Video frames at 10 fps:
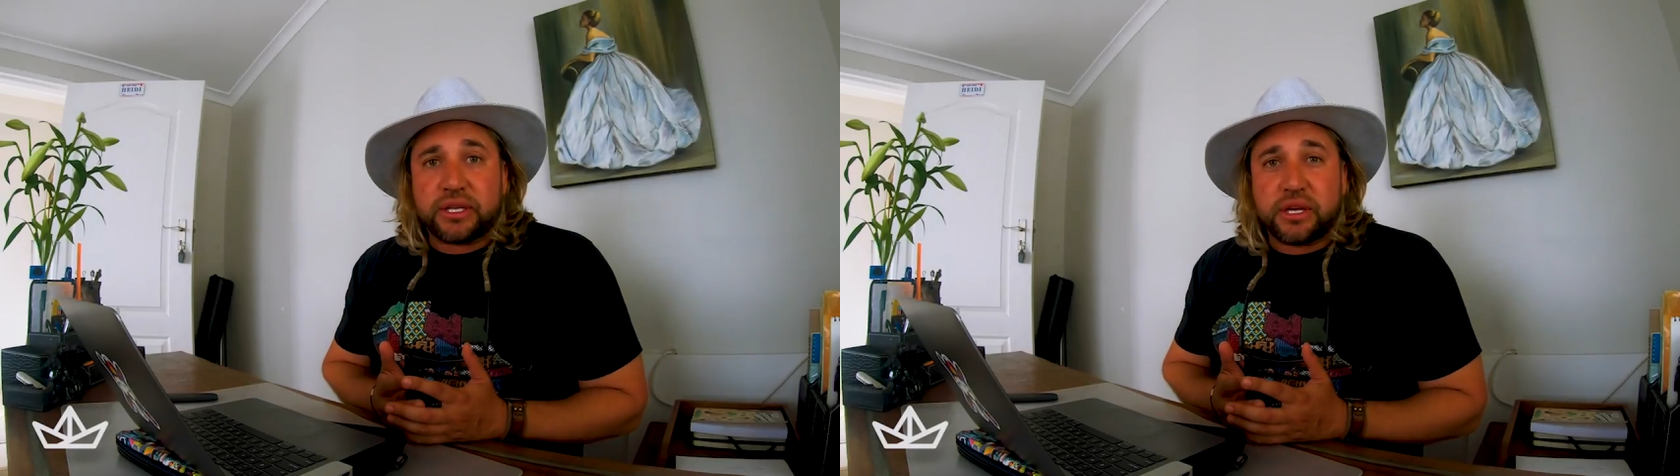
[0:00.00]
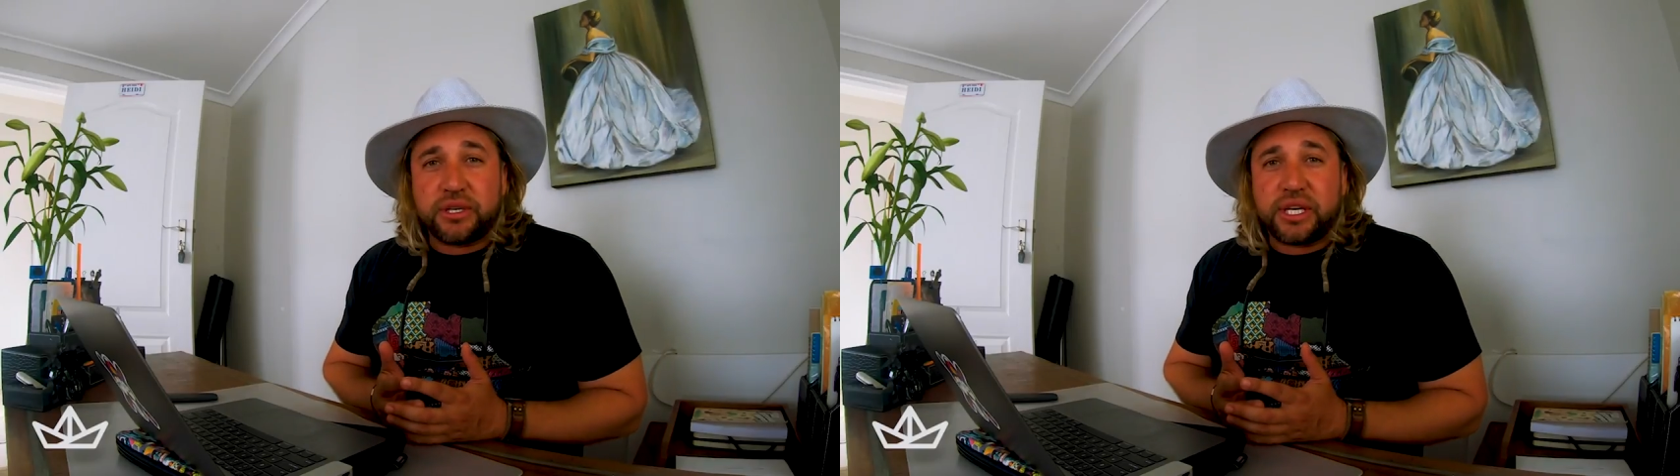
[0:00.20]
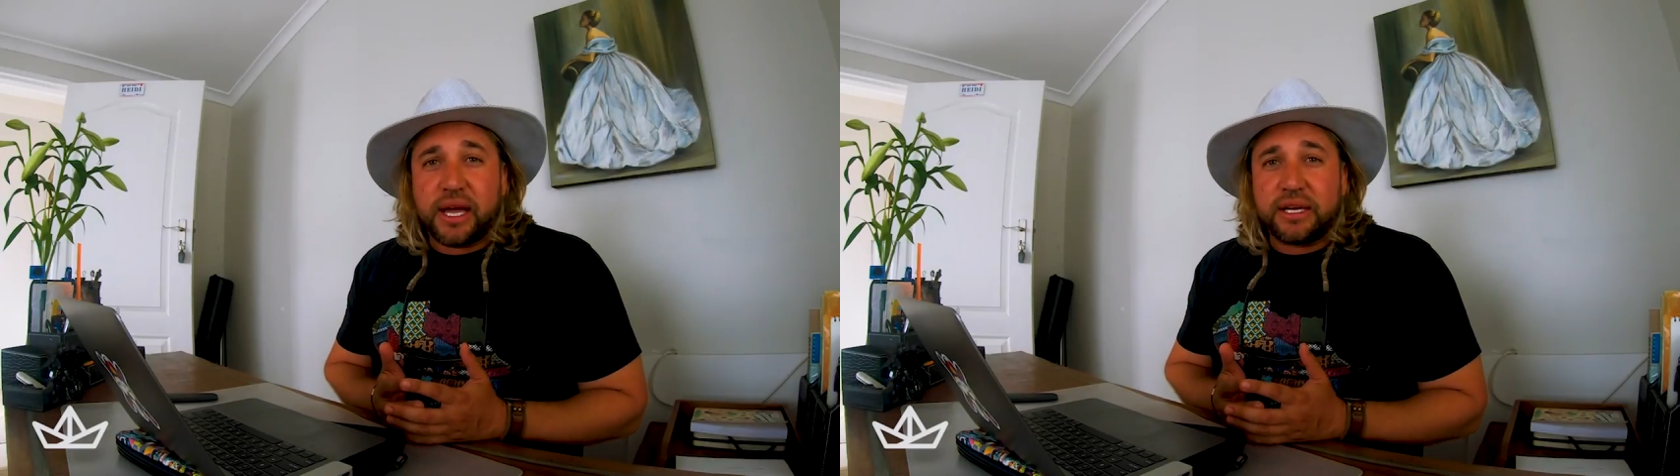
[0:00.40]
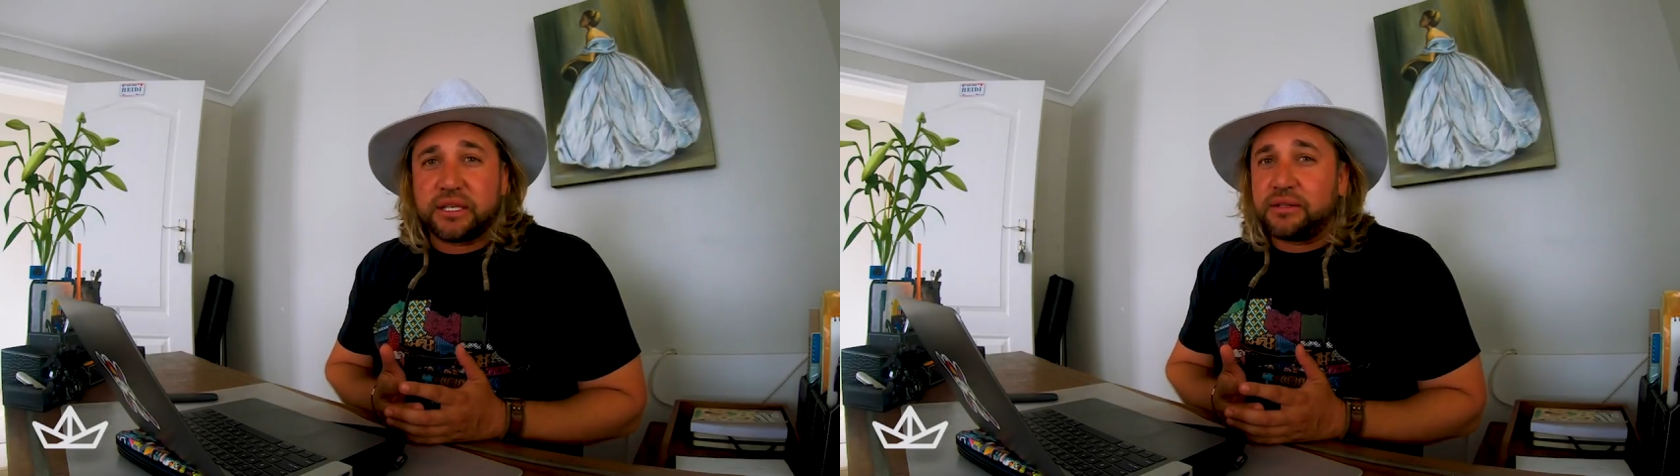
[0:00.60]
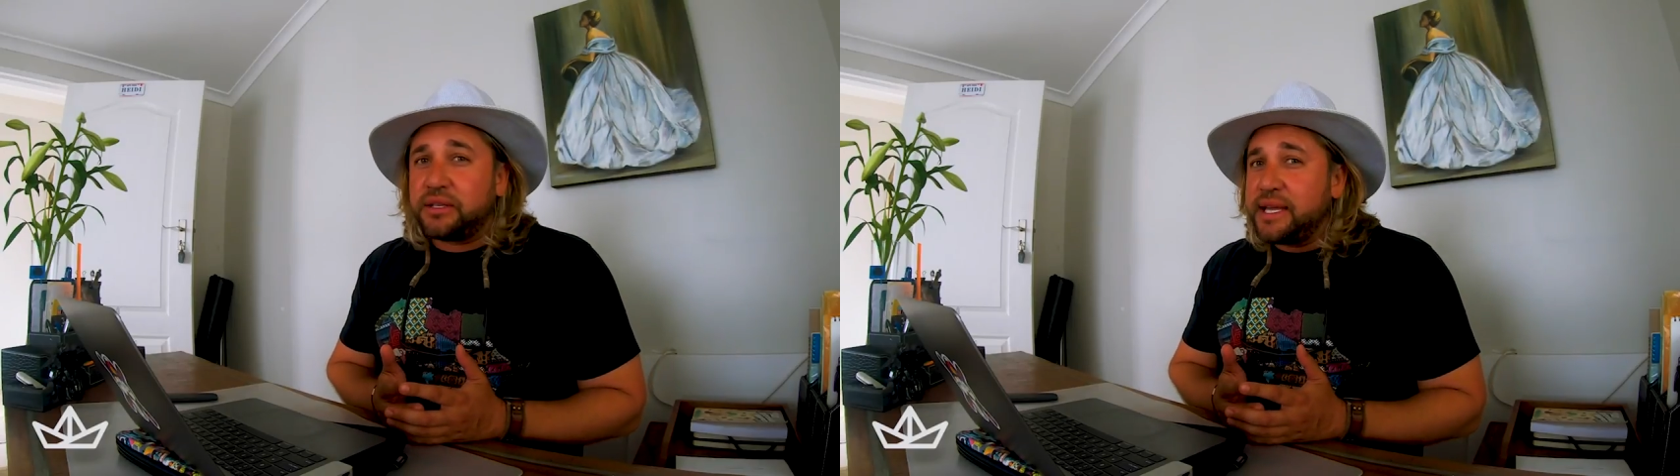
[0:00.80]

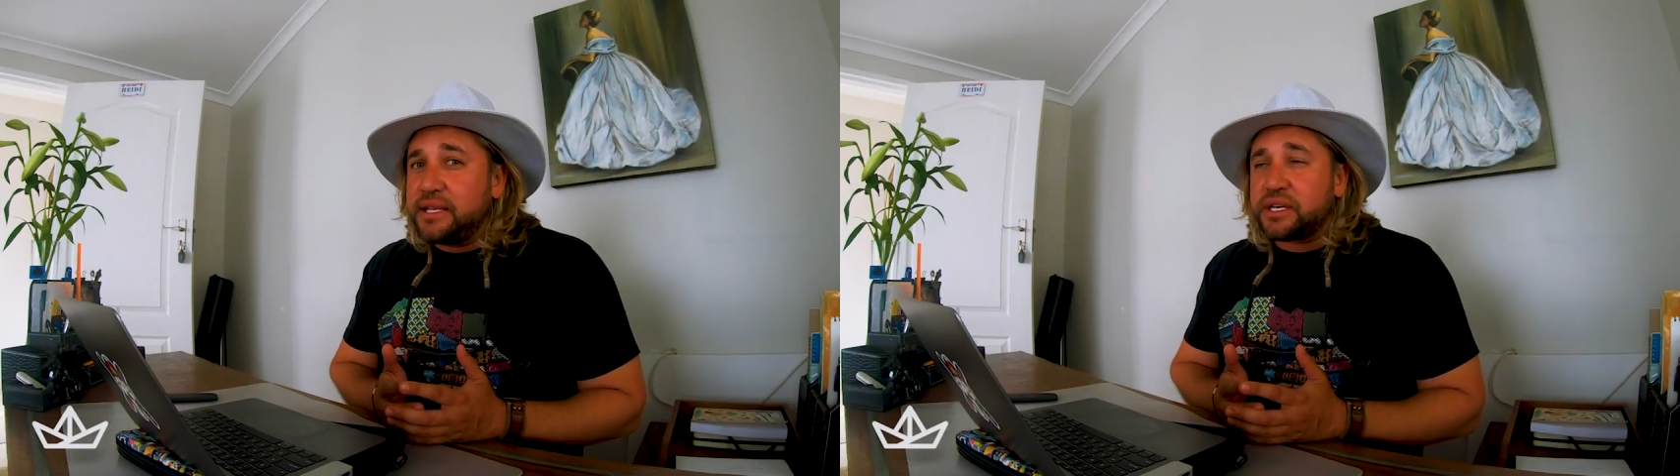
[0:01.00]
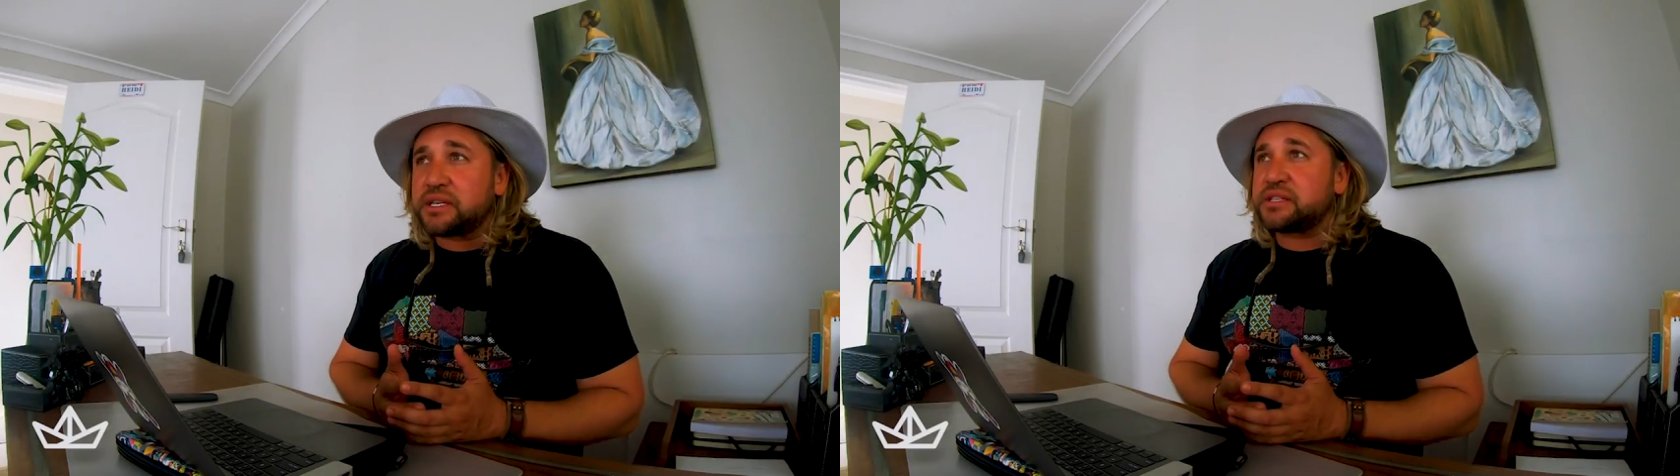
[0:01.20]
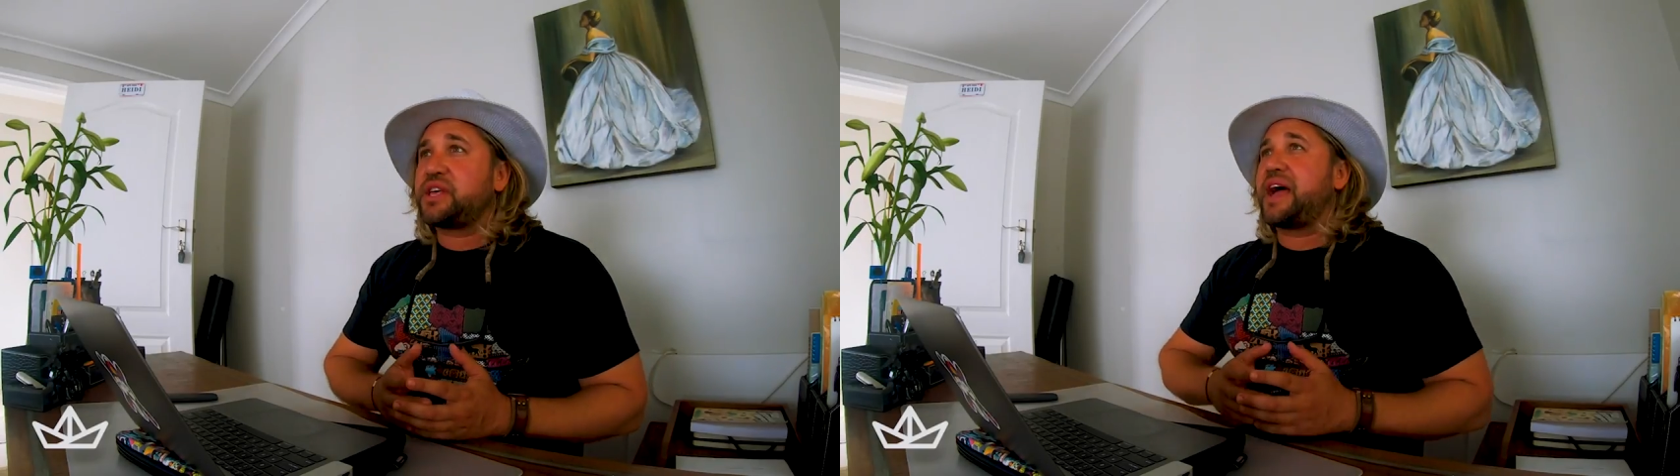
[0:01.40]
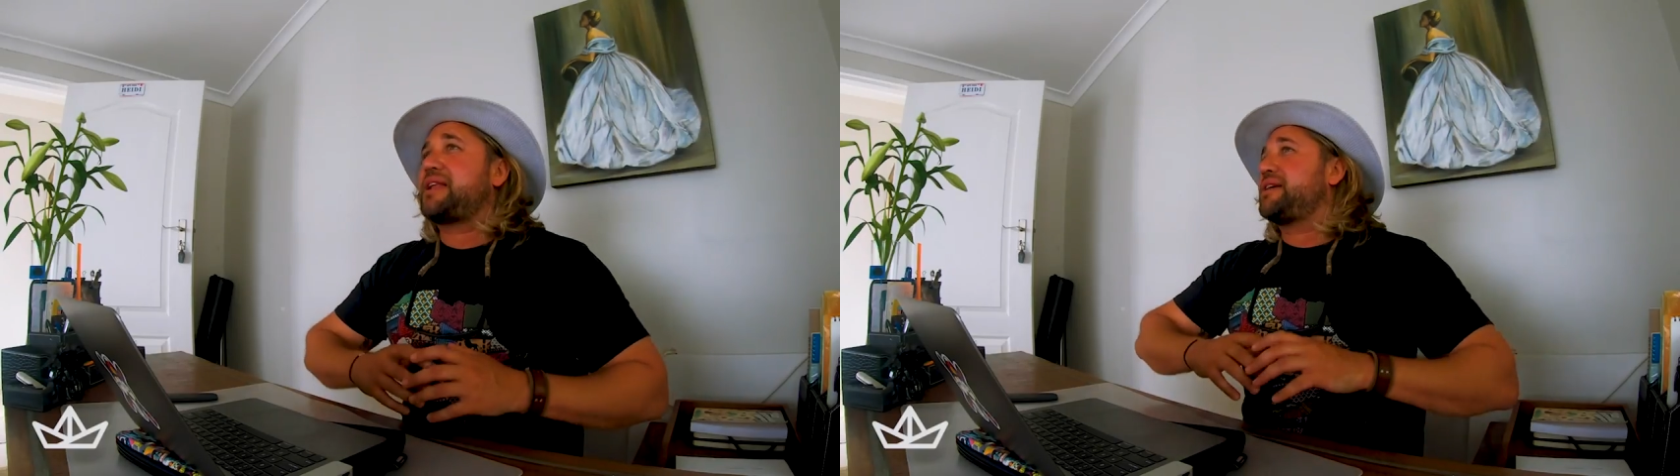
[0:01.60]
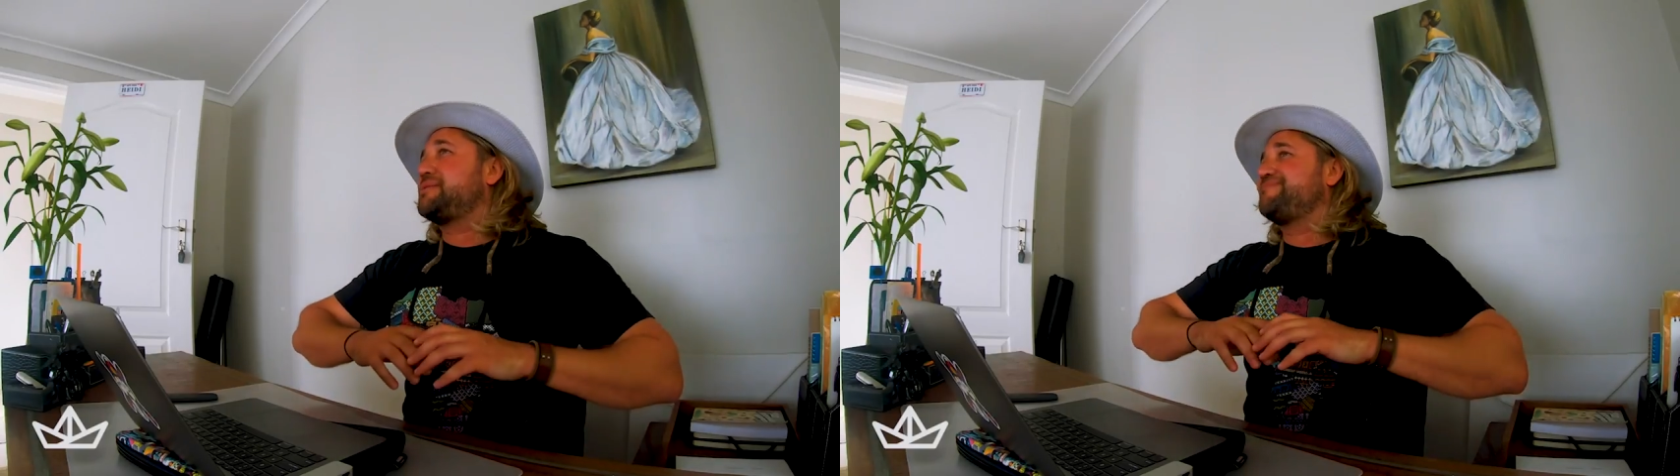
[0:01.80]
Association teachers that